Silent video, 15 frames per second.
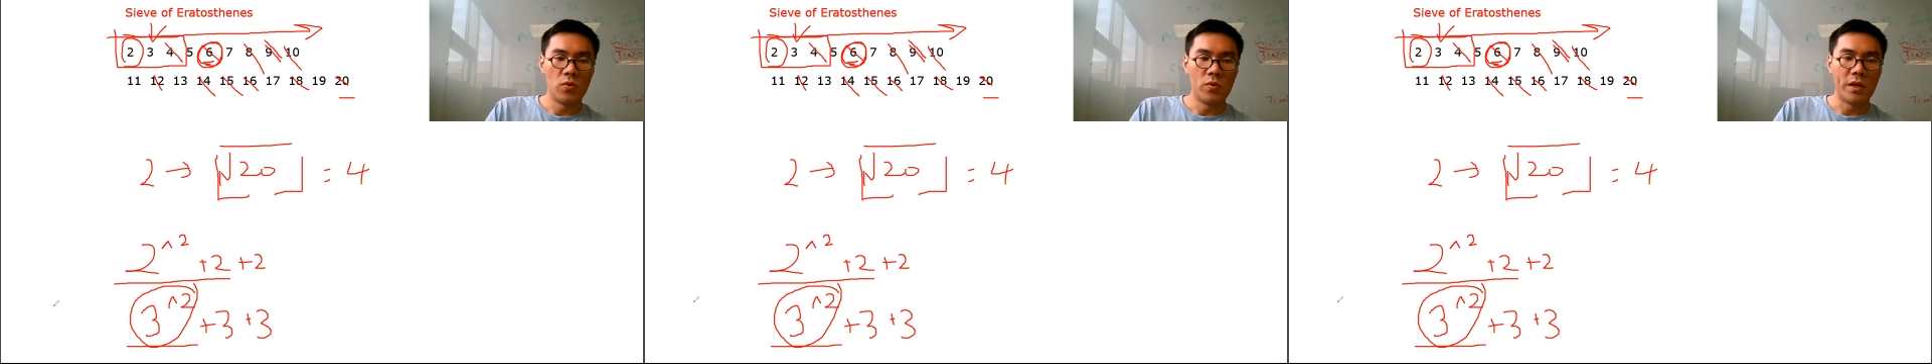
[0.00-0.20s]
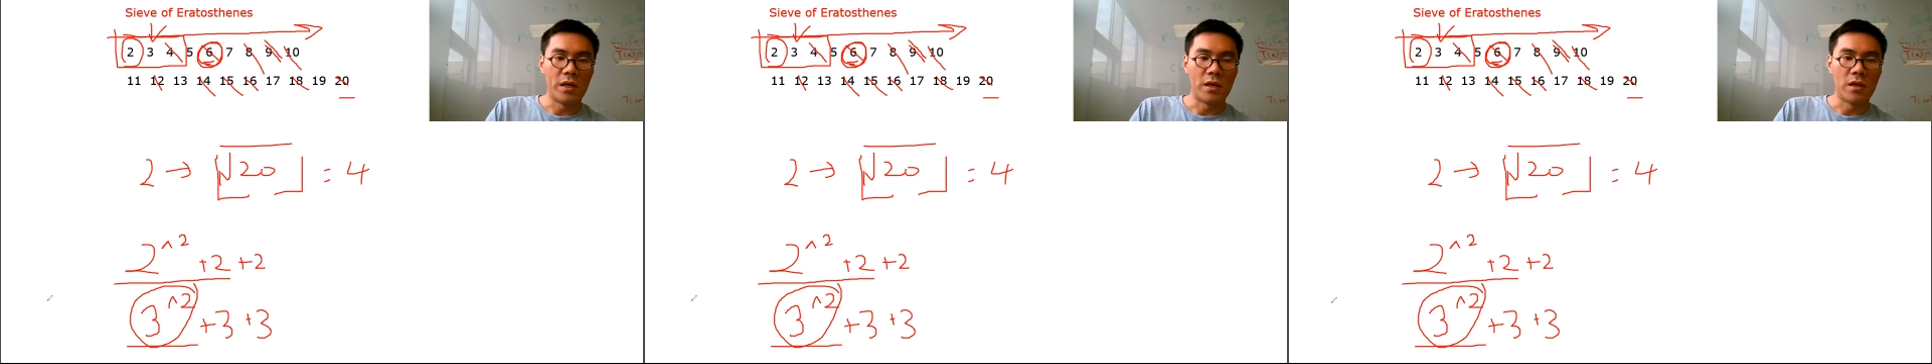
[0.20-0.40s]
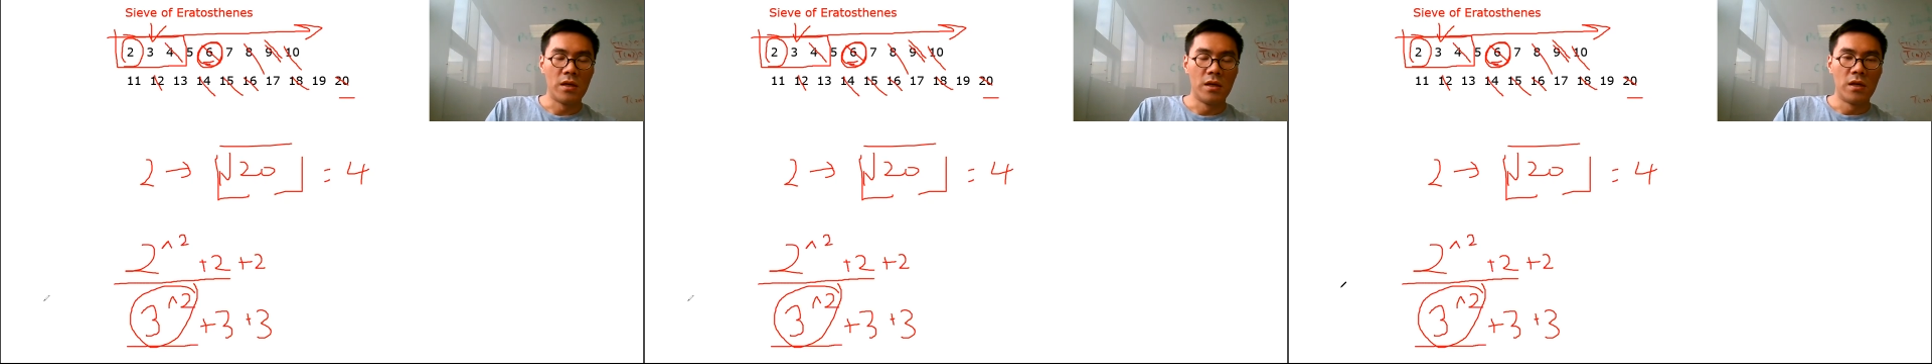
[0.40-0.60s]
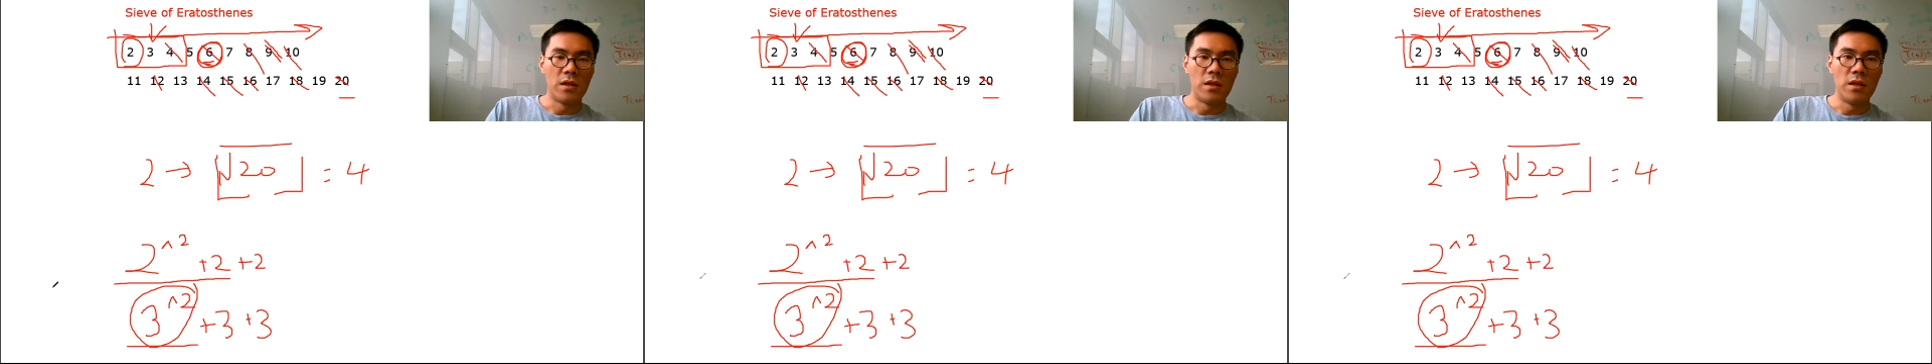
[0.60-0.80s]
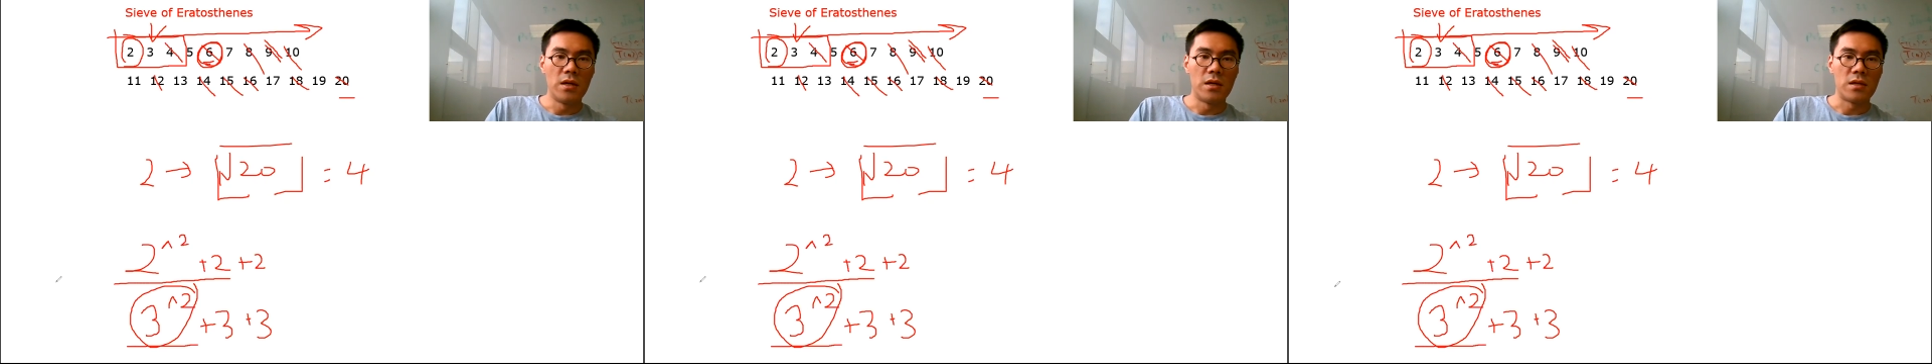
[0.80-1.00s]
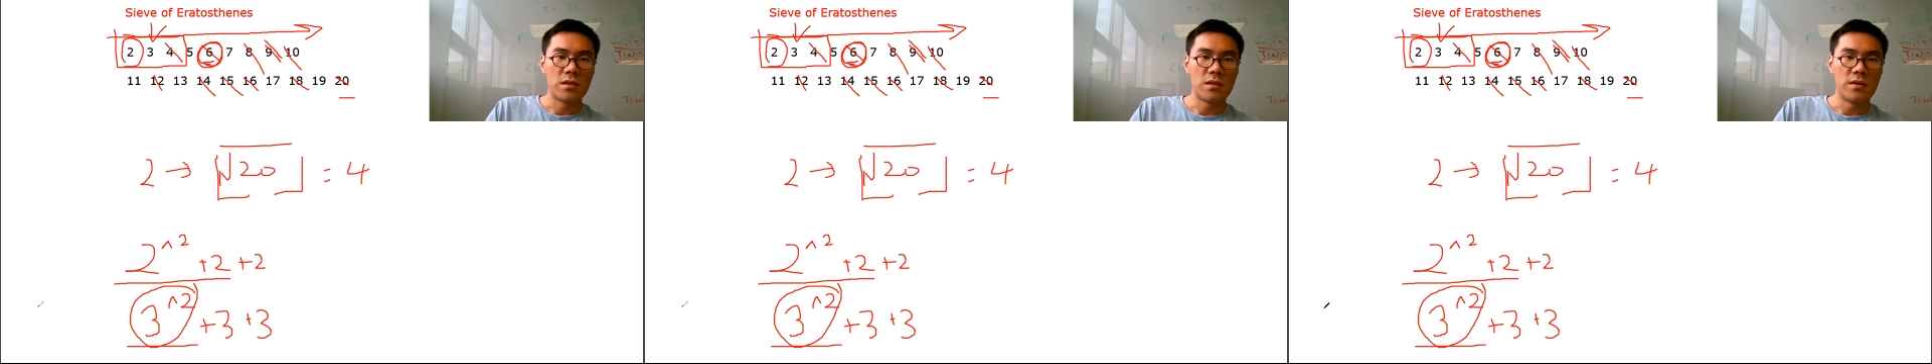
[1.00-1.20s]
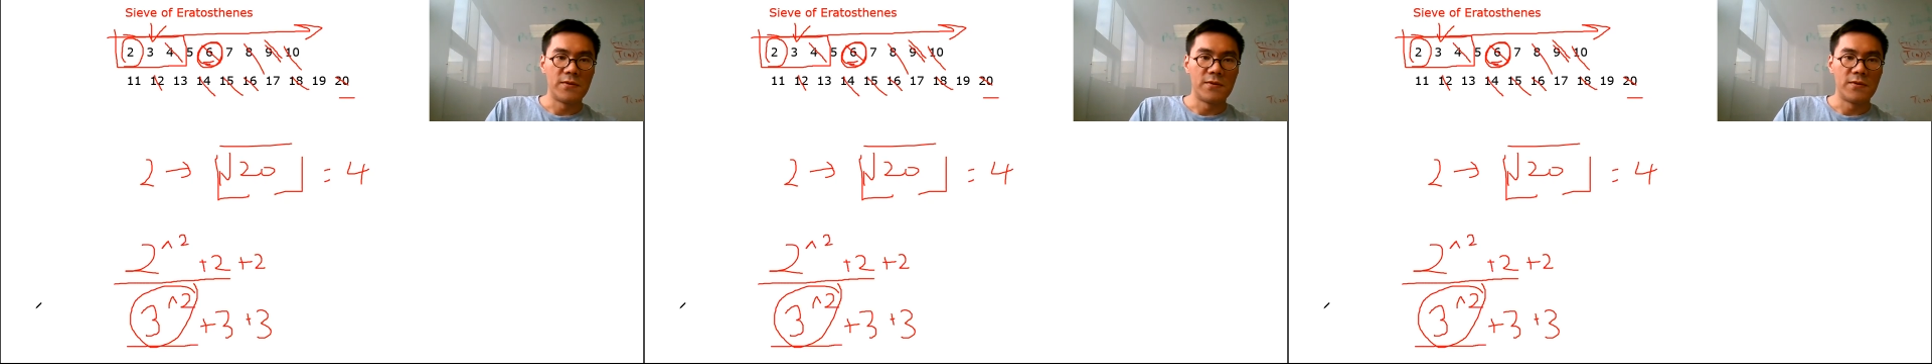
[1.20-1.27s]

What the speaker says: doing this.